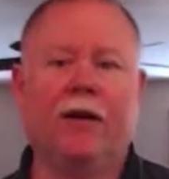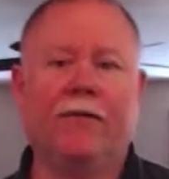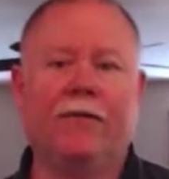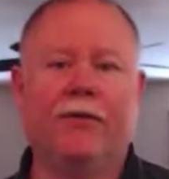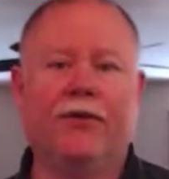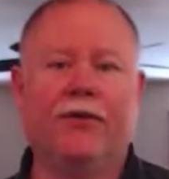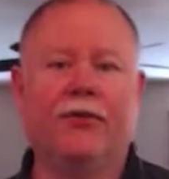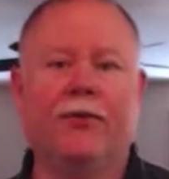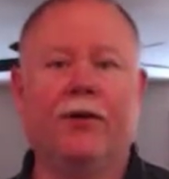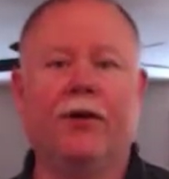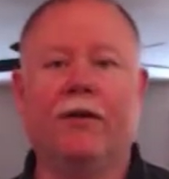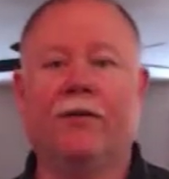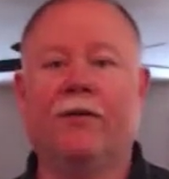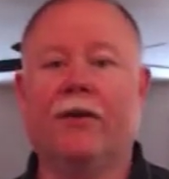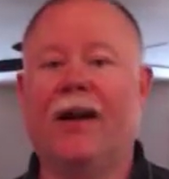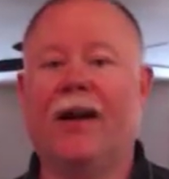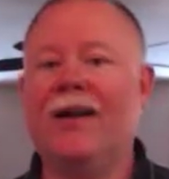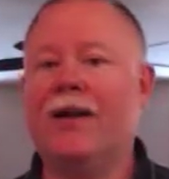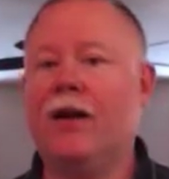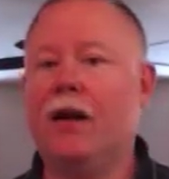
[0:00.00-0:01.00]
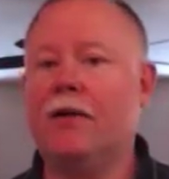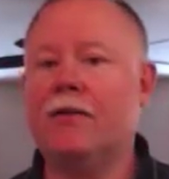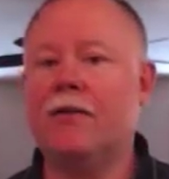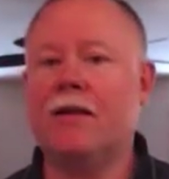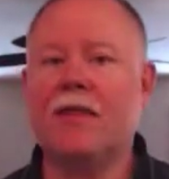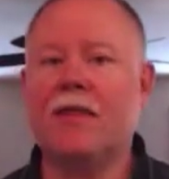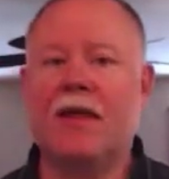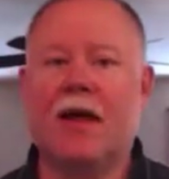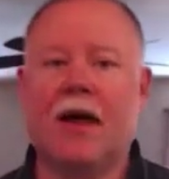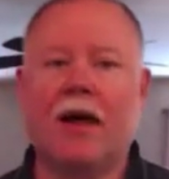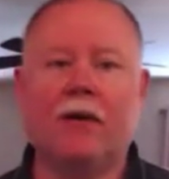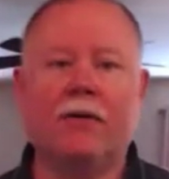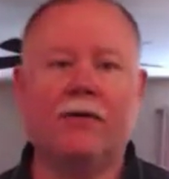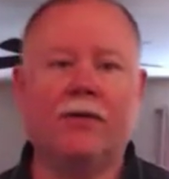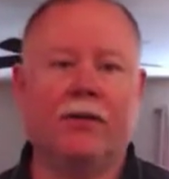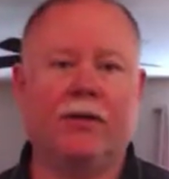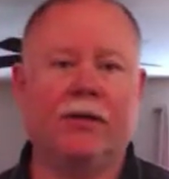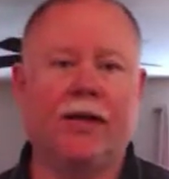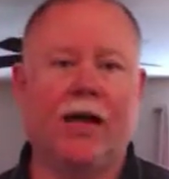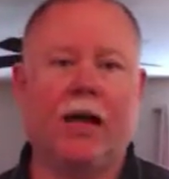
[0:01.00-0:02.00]
have enjoyed over
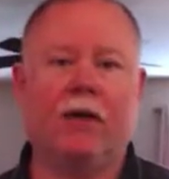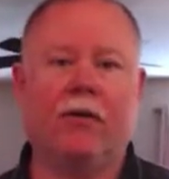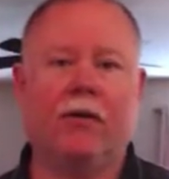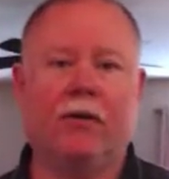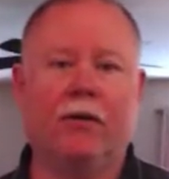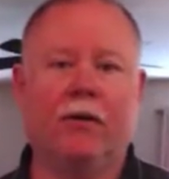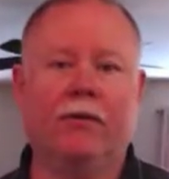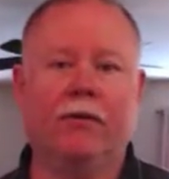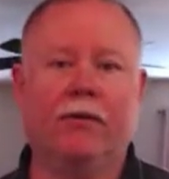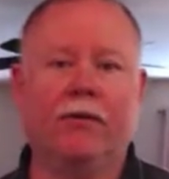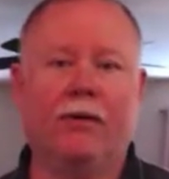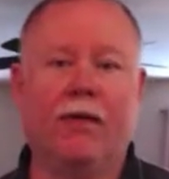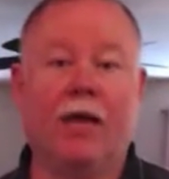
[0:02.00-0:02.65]
800,000 downloads.